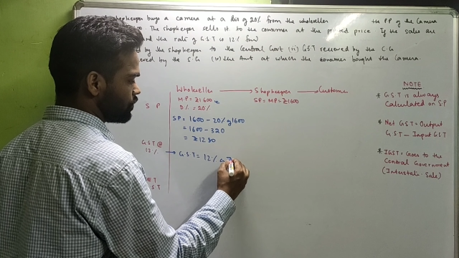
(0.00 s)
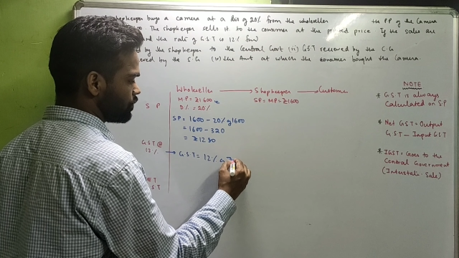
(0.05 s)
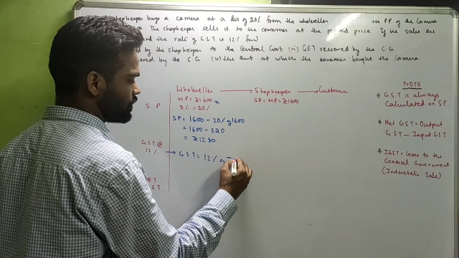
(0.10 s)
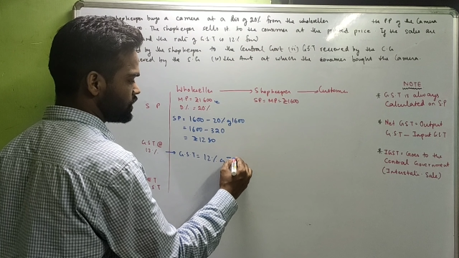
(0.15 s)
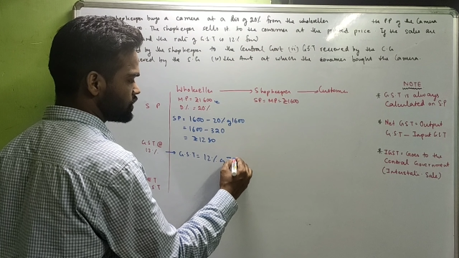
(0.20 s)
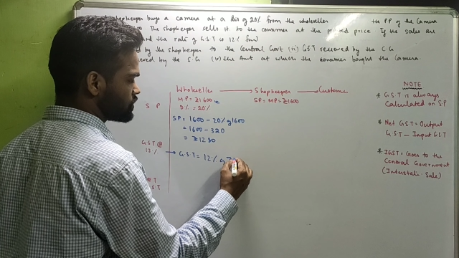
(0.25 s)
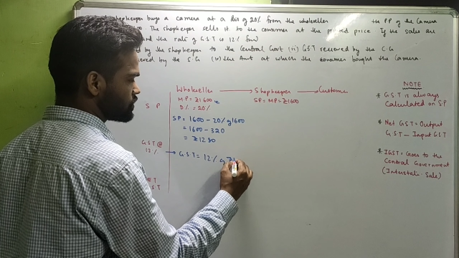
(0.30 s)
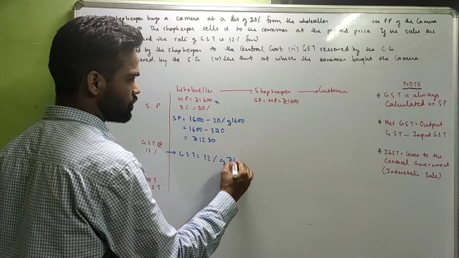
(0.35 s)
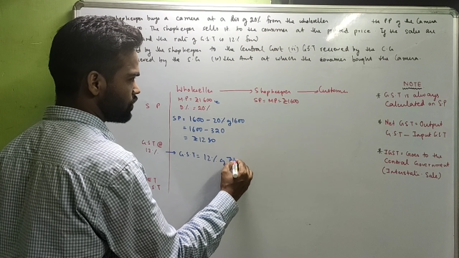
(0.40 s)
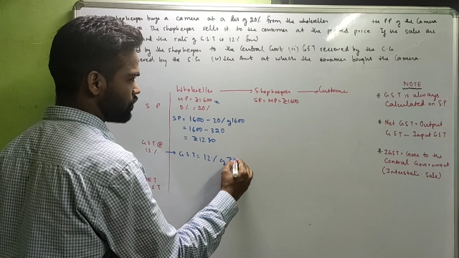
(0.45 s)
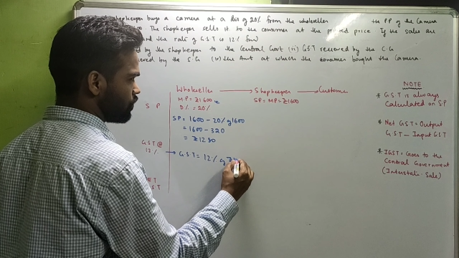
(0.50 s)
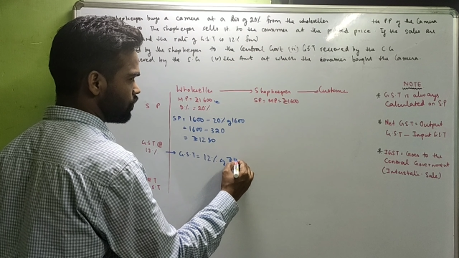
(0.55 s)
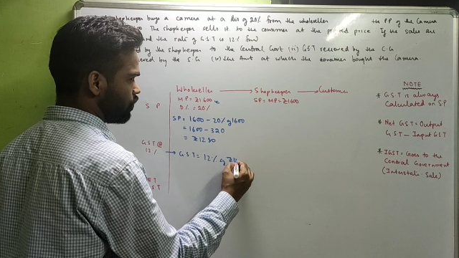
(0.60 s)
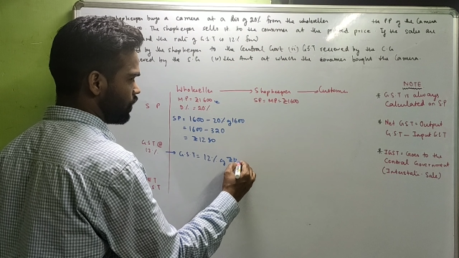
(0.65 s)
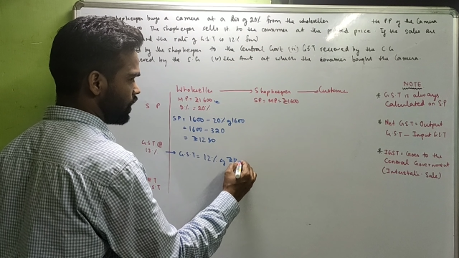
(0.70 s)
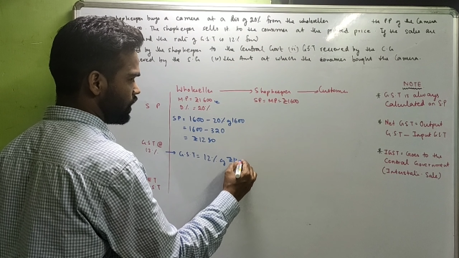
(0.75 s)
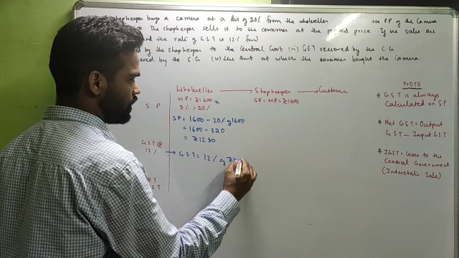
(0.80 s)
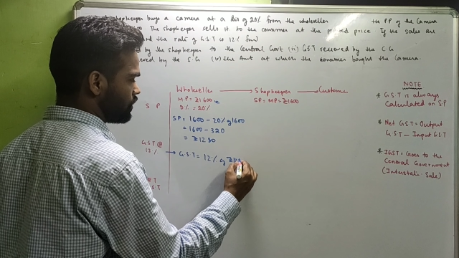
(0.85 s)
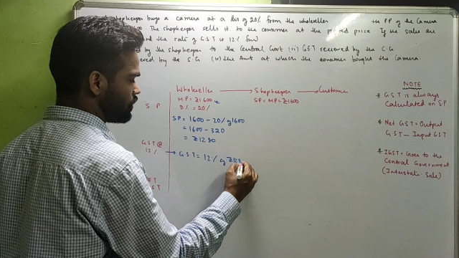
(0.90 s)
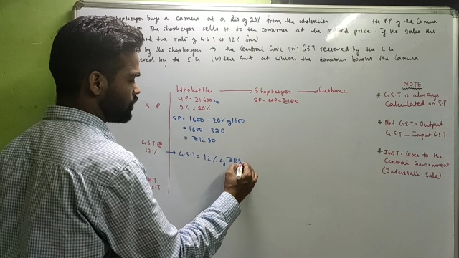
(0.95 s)
rupees
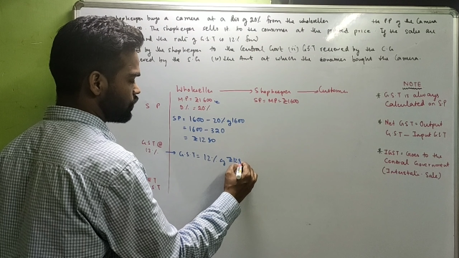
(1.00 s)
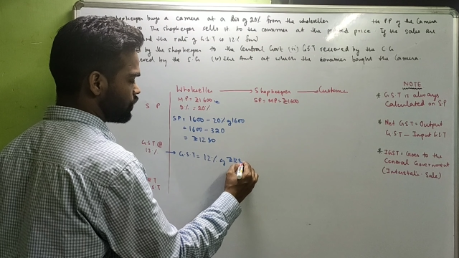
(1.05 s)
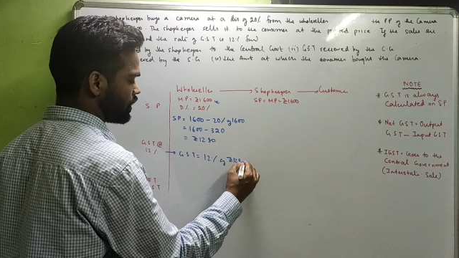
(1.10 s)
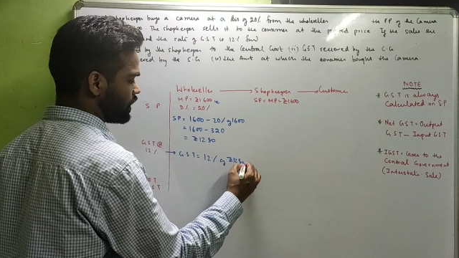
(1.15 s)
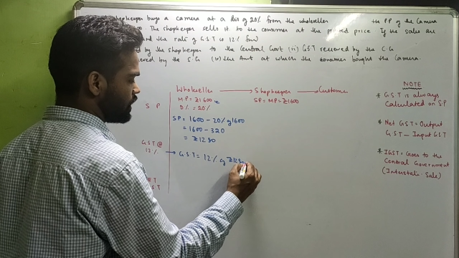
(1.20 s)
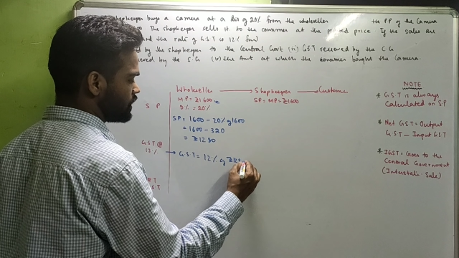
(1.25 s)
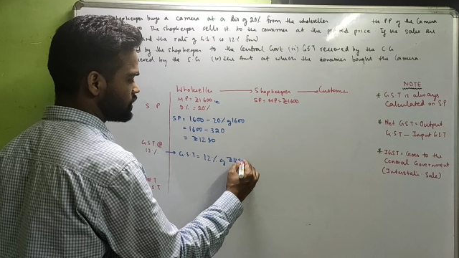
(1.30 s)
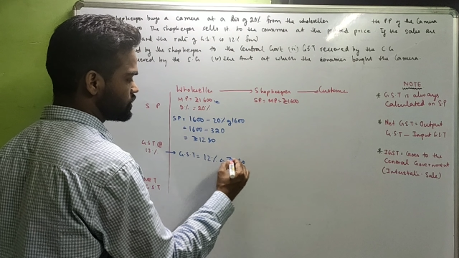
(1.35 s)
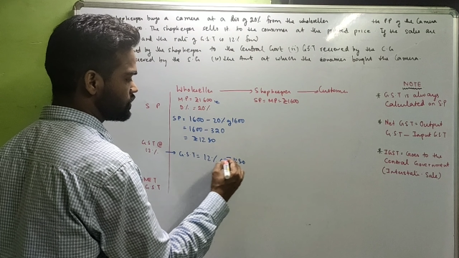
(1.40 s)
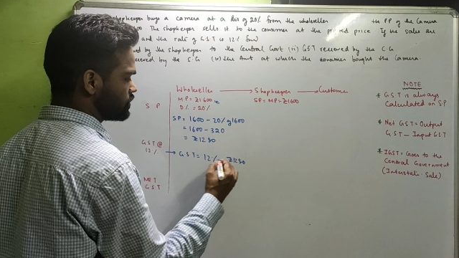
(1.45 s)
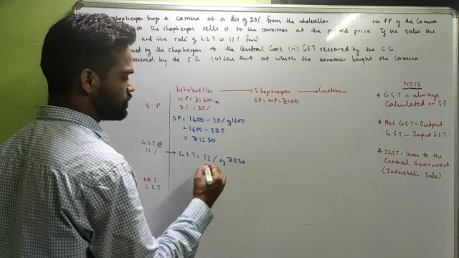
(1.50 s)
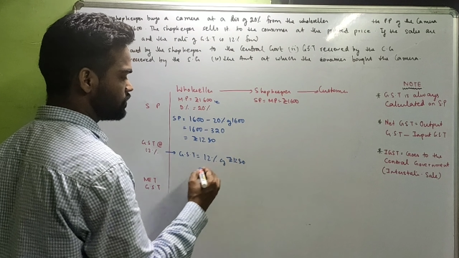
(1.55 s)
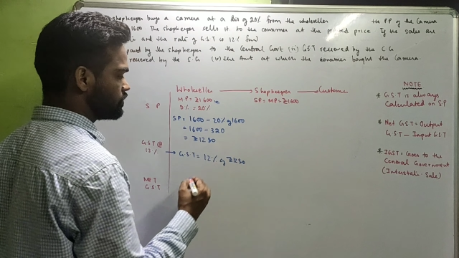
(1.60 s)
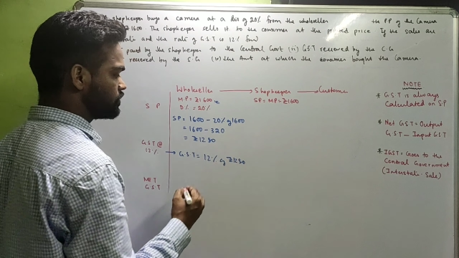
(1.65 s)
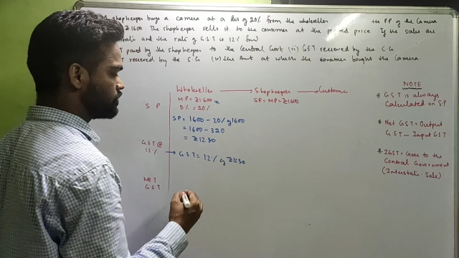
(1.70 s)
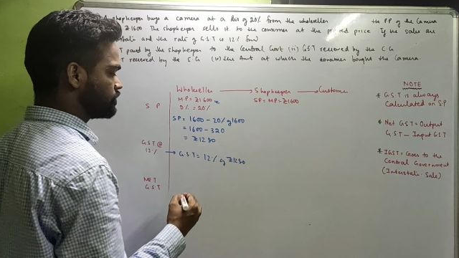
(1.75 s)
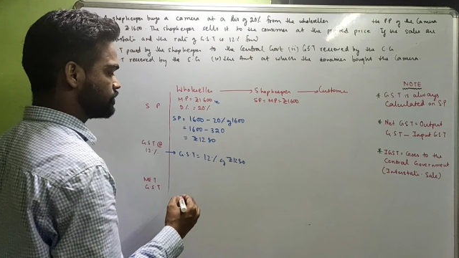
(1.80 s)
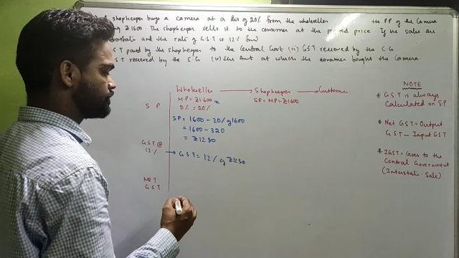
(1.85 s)
1280,